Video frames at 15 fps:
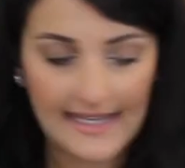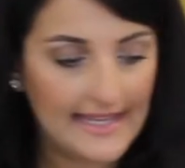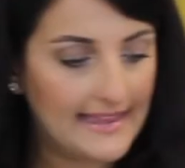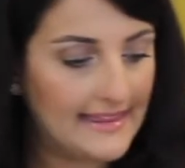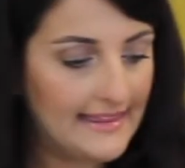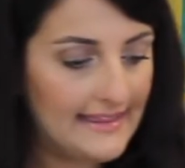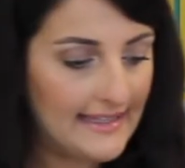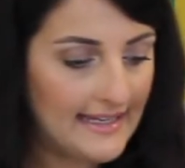I
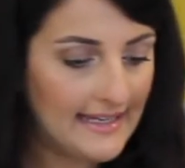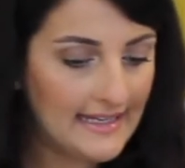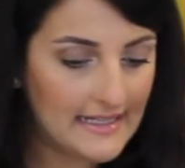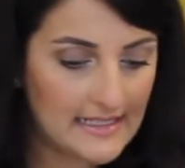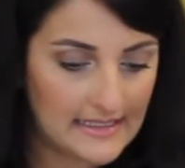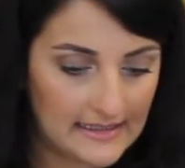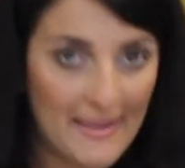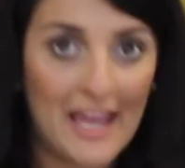
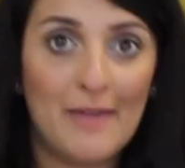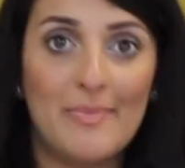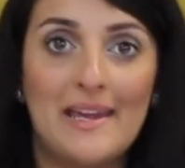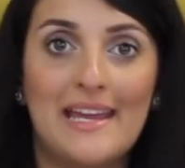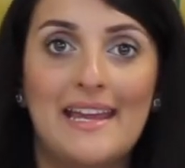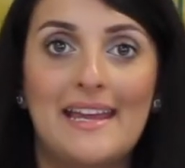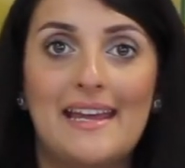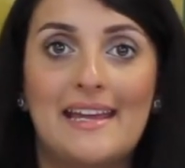think
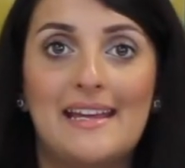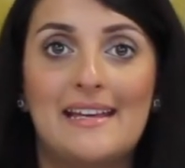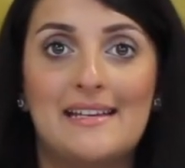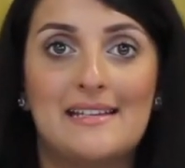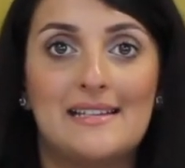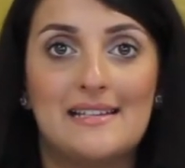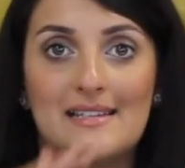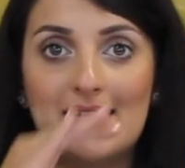
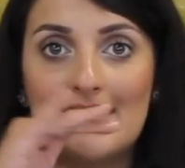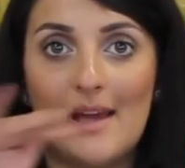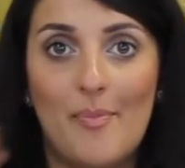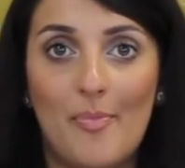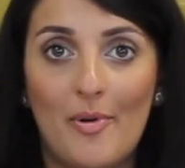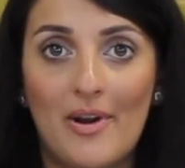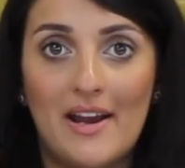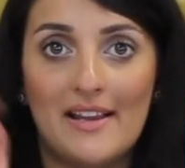maybe
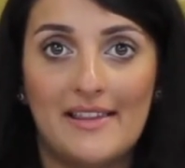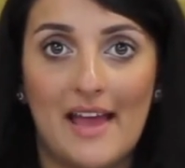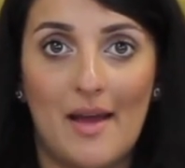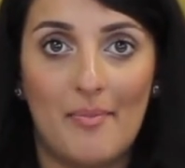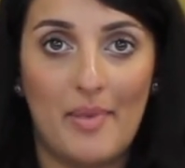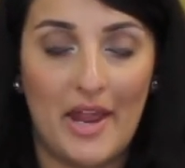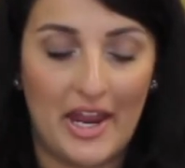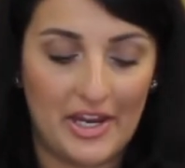separate
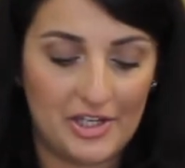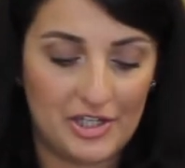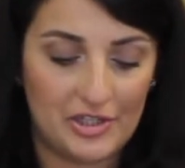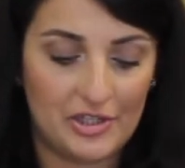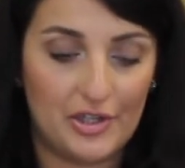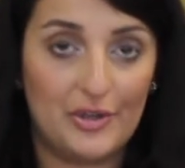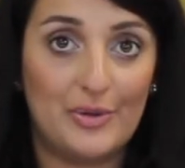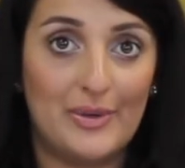that page
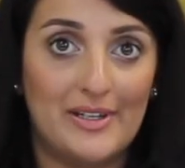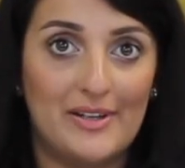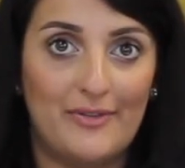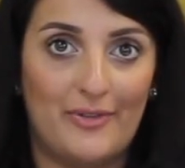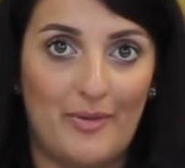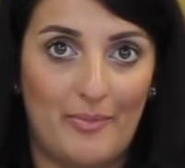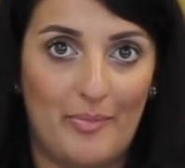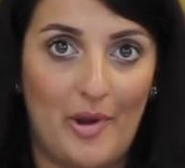into 3
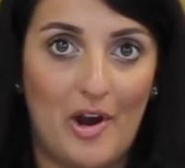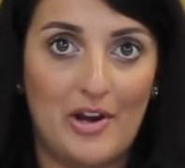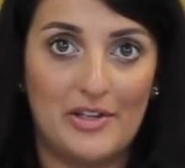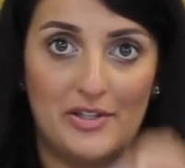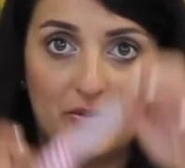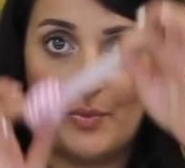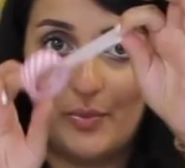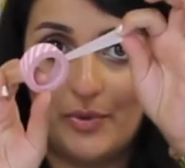different
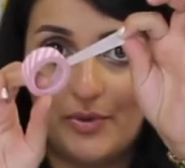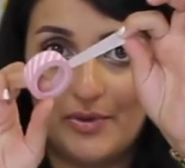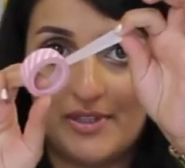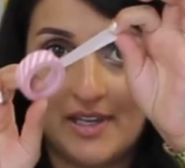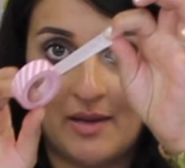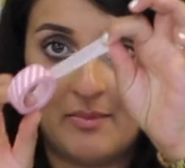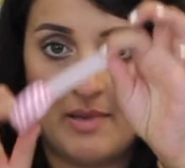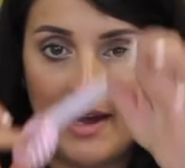parts
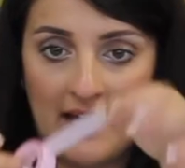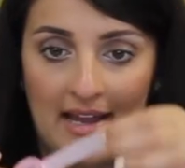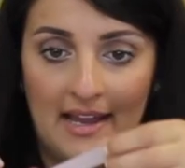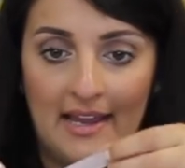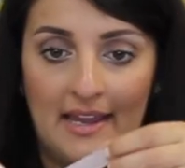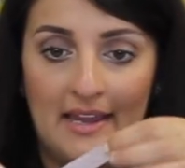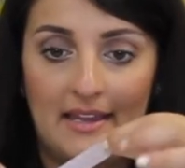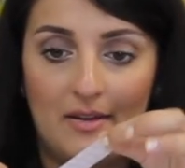using
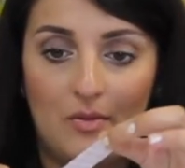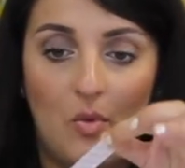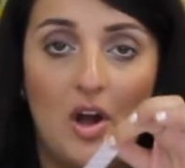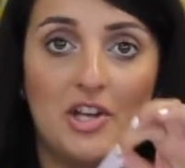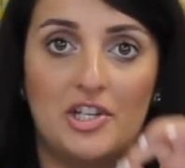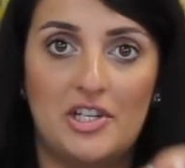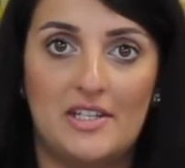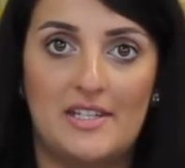my
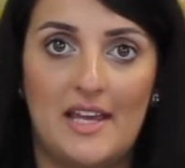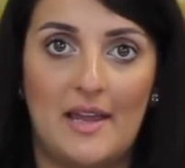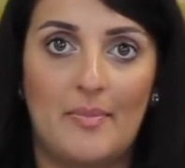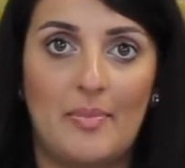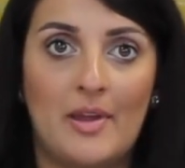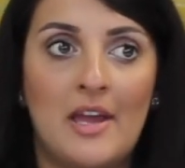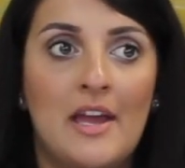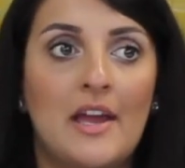washi tape.
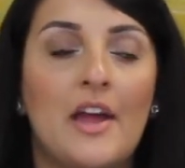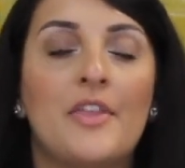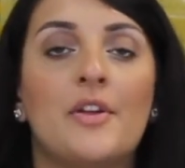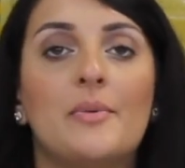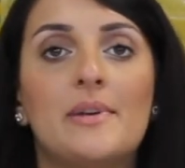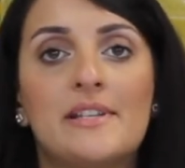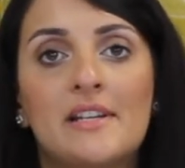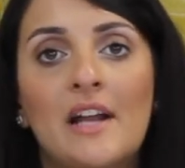And
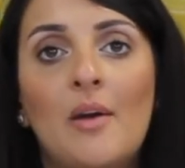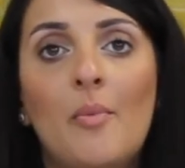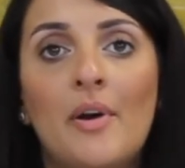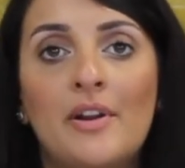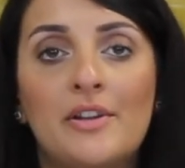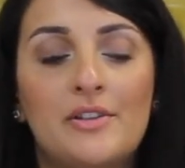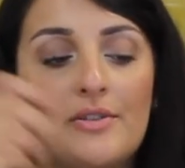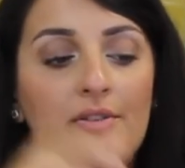the reason I
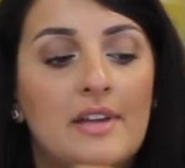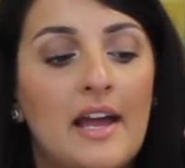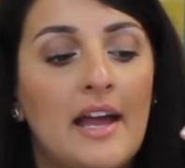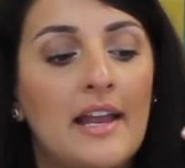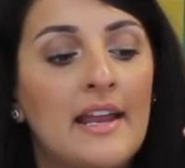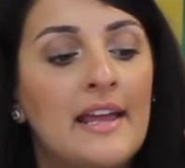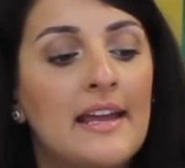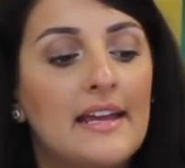want to do
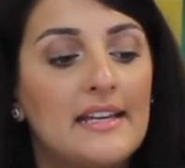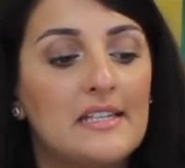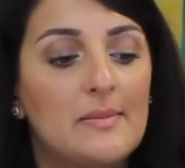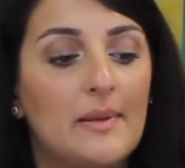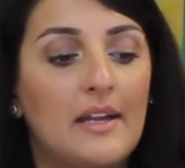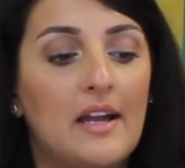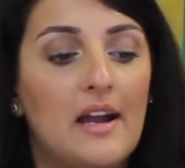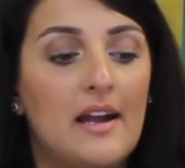that is
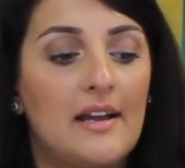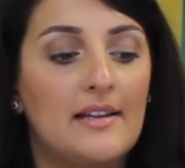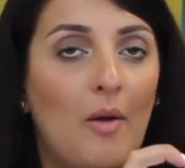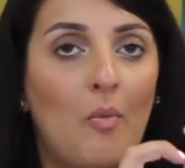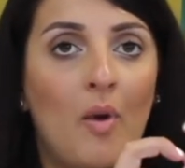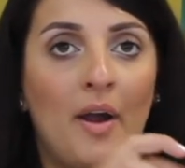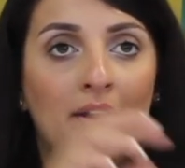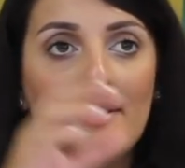because I
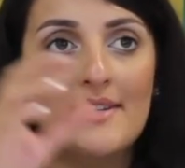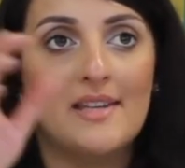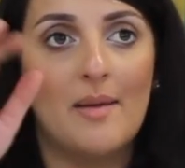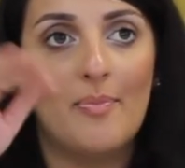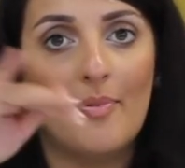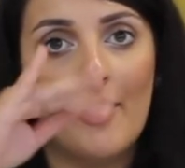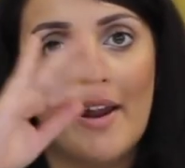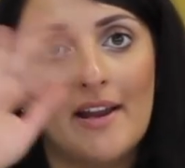want to
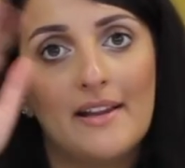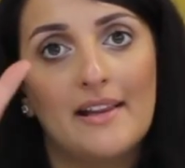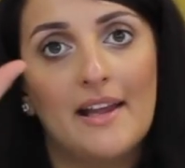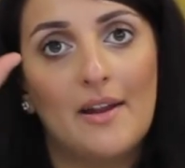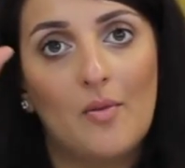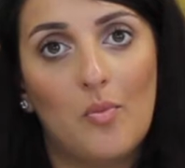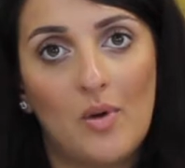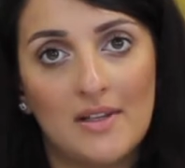separate
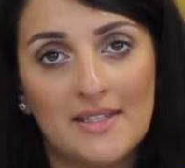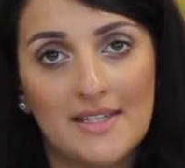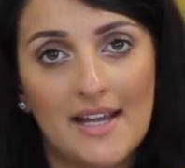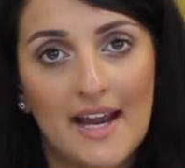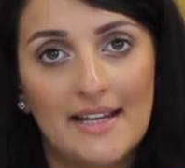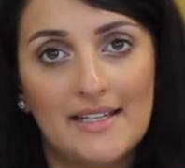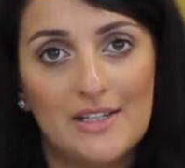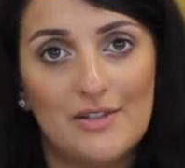like one
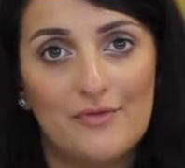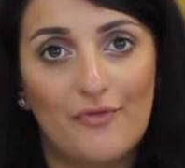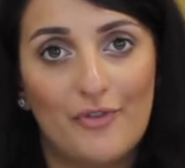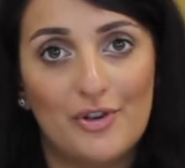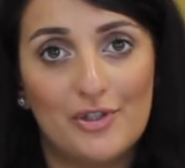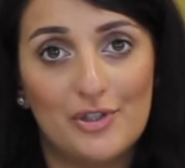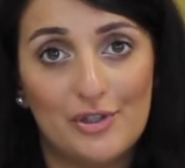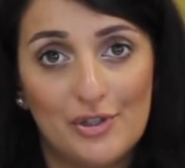side
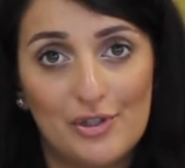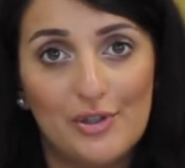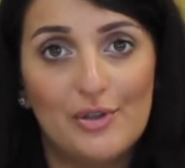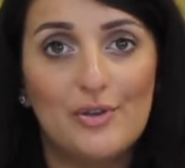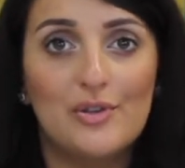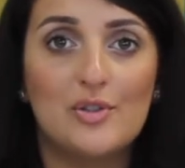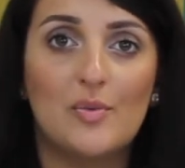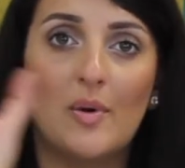for
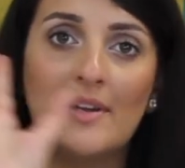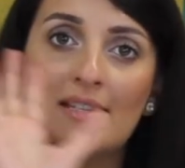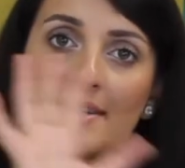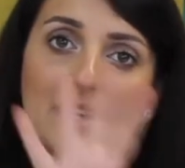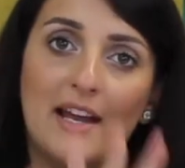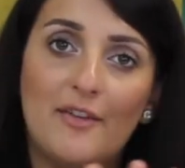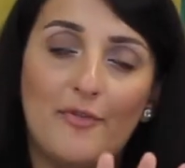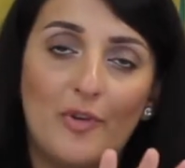to-dos, one
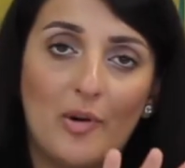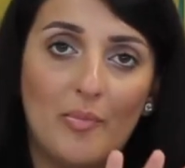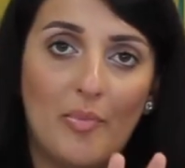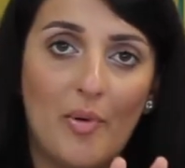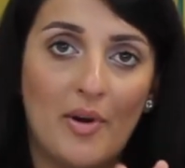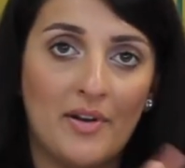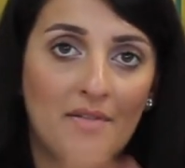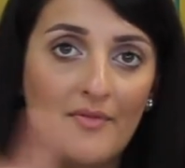side for
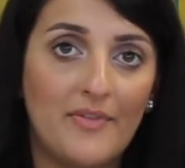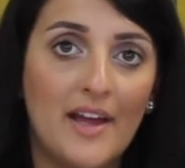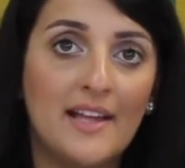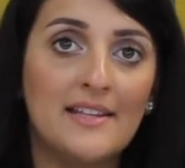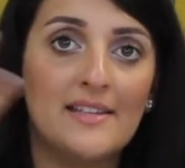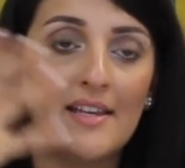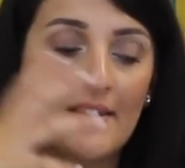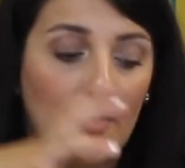important
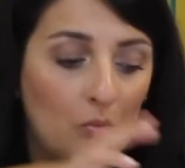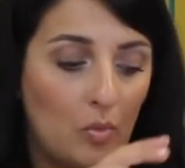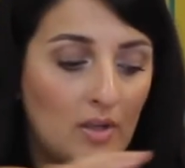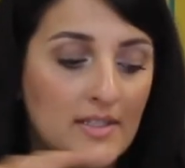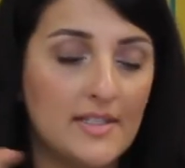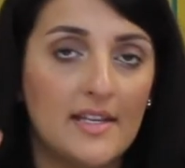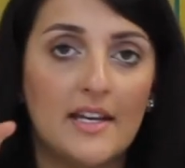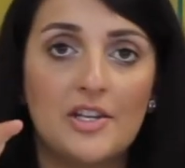events, and then
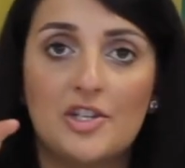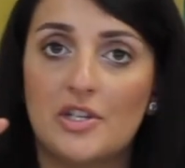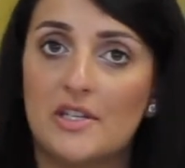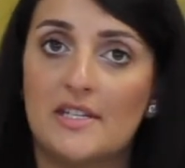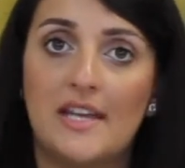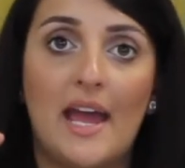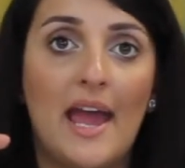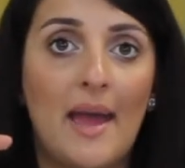one side
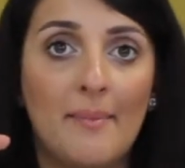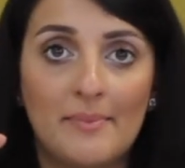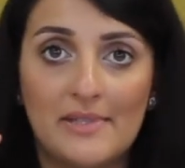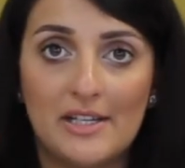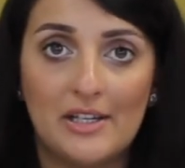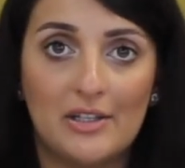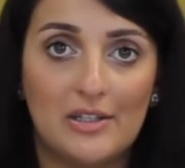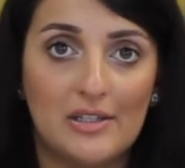just
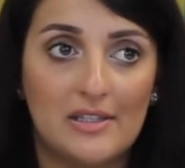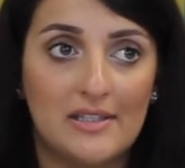empty